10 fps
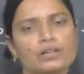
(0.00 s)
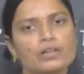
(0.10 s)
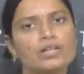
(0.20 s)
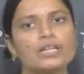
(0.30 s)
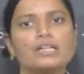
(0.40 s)

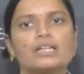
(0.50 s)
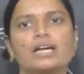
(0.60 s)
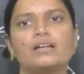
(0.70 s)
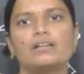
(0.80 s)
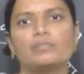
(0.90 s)

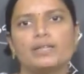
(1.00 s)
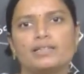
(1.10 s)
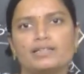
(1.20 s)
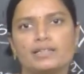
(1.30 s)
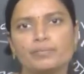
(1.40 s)
intercalary
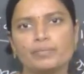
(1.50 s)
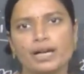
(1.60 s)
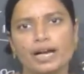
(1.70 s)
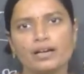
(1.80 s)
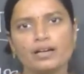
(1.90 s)
meristem,
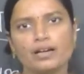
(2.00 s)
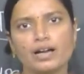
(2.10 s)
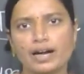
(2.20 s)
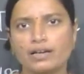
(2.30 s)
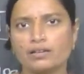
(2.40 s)
and
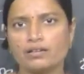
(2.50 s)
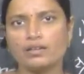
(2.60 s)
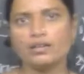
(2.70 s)
lateral